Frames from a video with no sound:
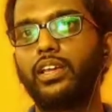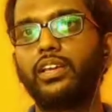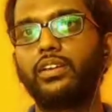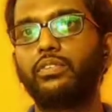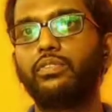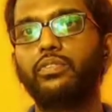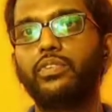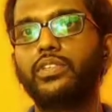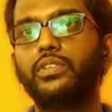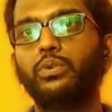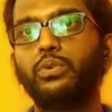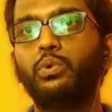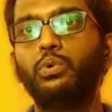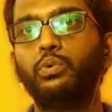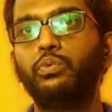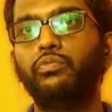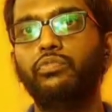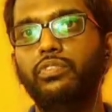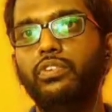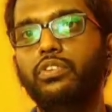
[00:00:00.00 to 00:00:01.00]
Okay,
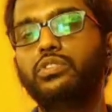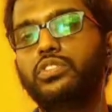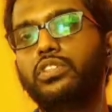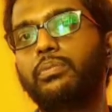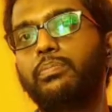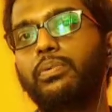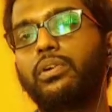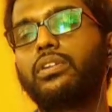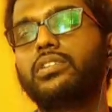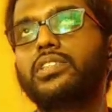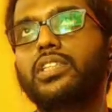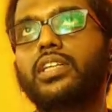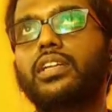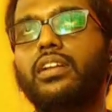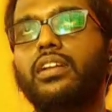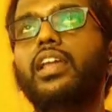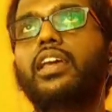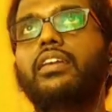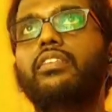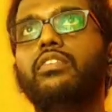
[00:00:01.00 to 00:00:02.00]
who use your
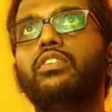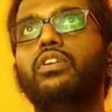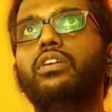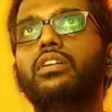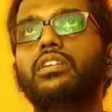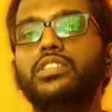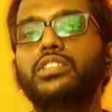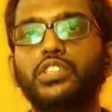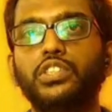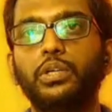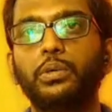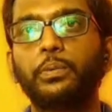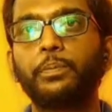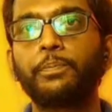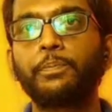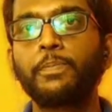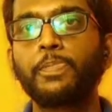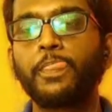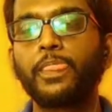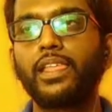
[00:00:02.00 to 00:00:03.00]
project like your
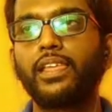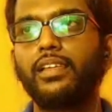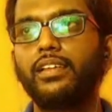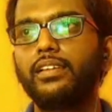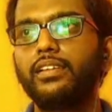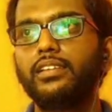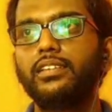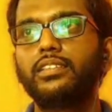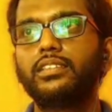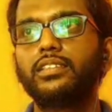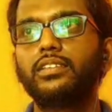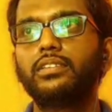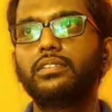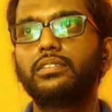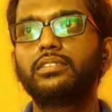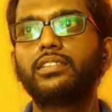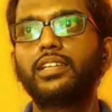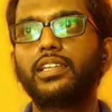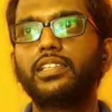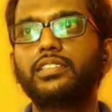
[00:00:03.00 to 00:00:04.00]
show.
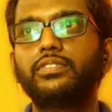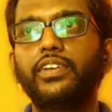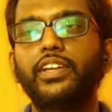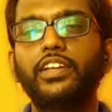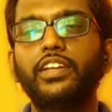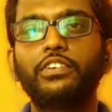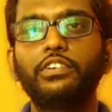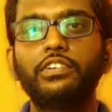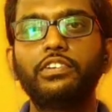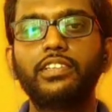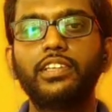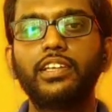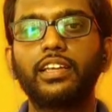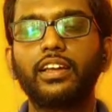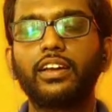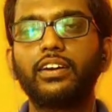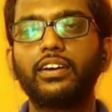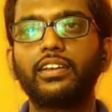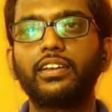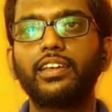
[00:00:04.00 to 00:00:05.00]
So that is very good
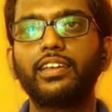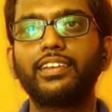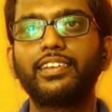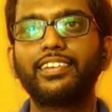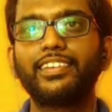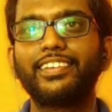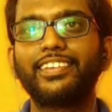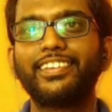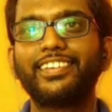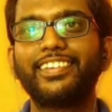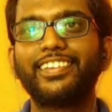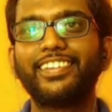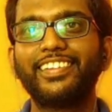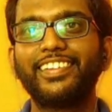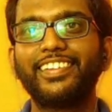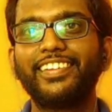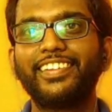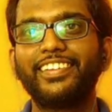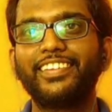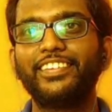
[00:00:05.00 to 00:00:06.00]
thing. Okay,
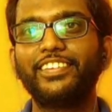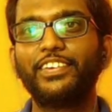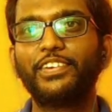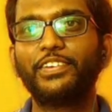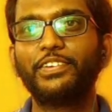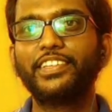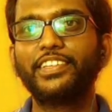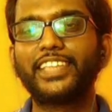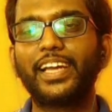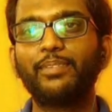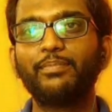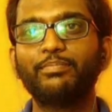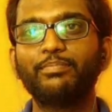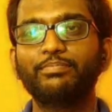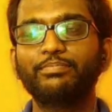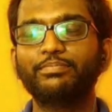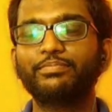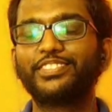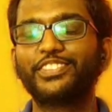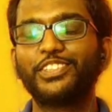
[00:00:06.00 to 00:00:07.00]
you're doing
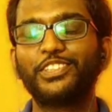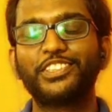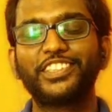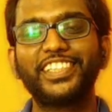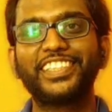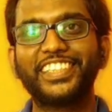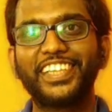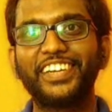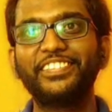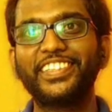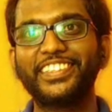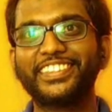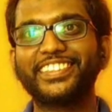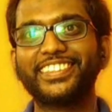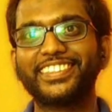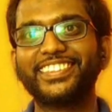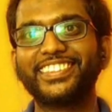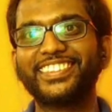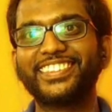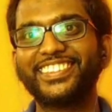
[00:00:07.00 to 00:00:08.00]
some social
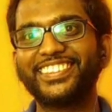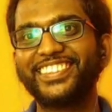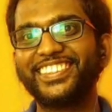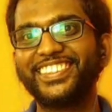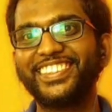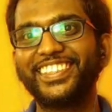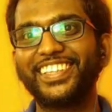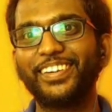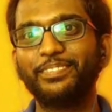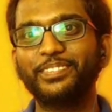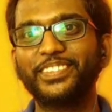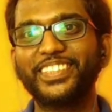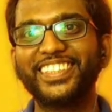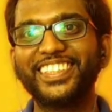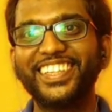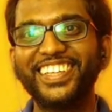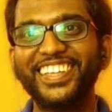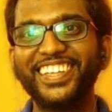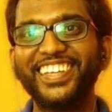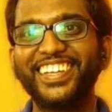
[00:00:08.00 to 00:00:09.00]
service in
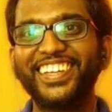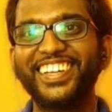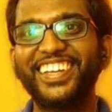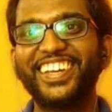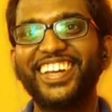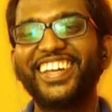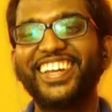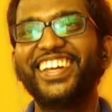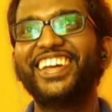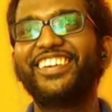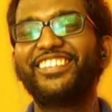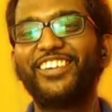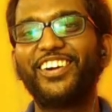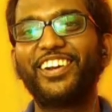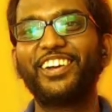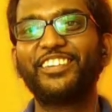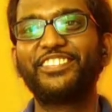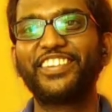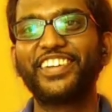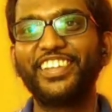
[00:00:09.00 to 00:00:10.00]
terms
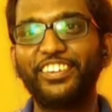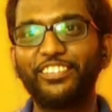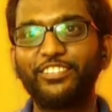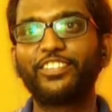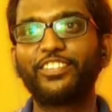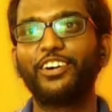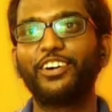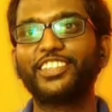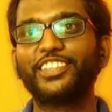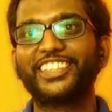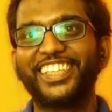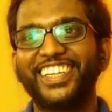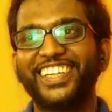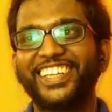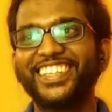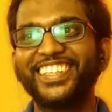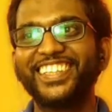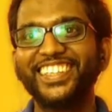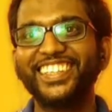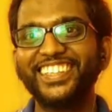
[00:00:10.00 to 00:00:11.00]
for a free of
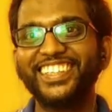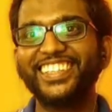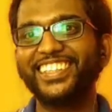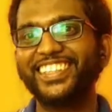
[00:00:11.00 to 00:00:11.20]
cost.